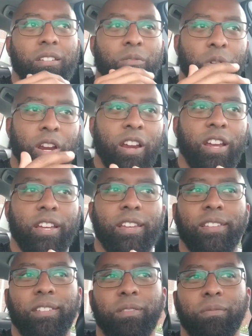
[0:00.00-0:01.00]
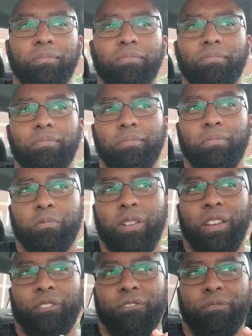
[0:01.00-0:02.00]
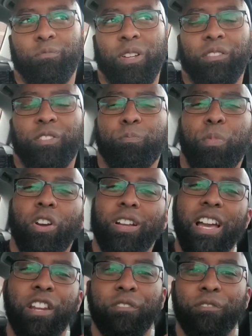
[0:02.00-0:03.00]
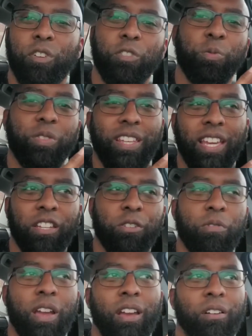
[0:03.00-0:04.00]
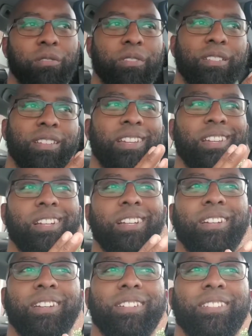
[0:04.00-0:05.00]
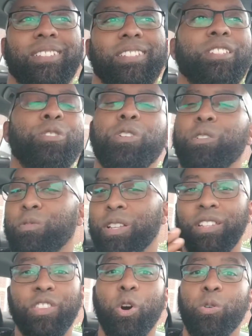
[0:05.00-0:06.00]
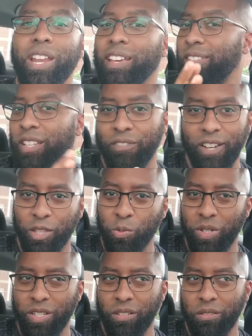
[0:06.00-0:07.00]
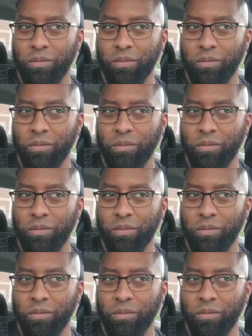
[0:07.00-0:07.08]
Whereas when Spark kind of first was kicking around, you could really throw that stuff out the window.